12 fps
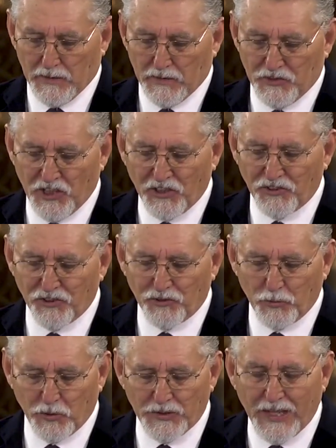
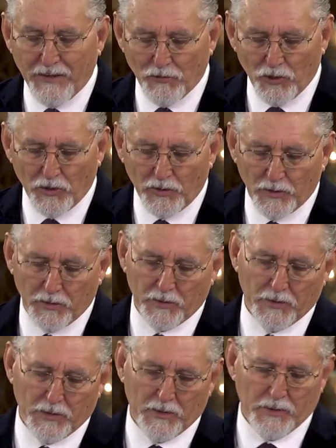justice will never
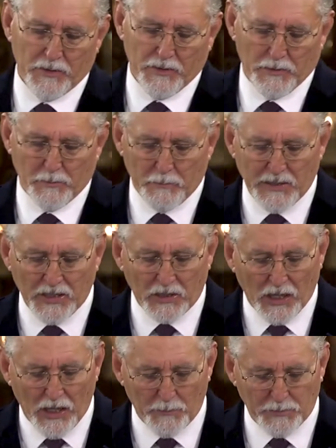be
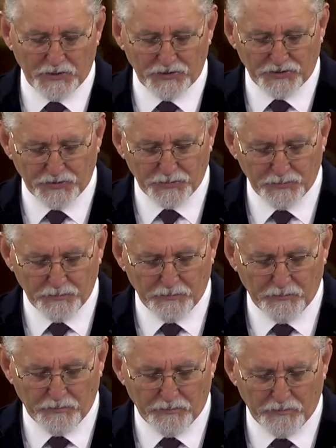accomplished,
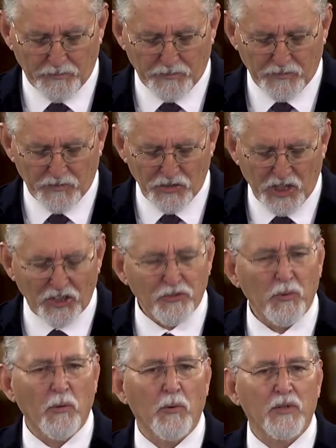
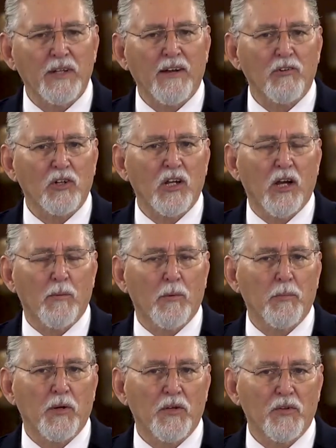judgment will never come
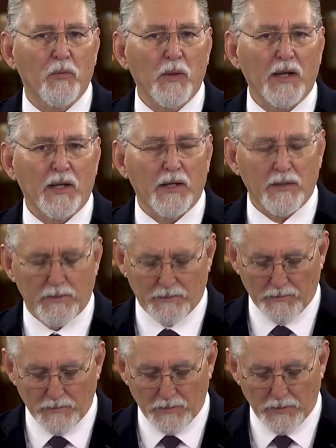upon the wicked.
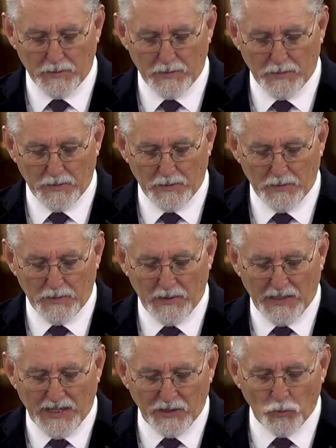
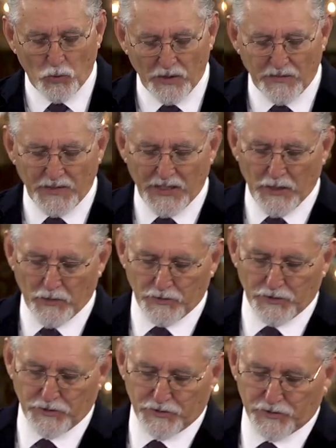And one of the
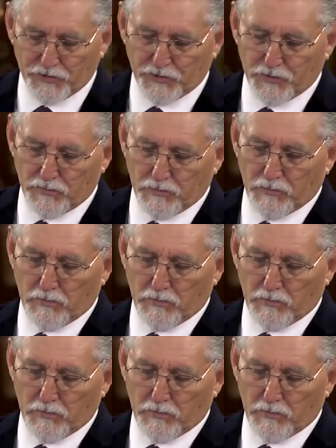elders,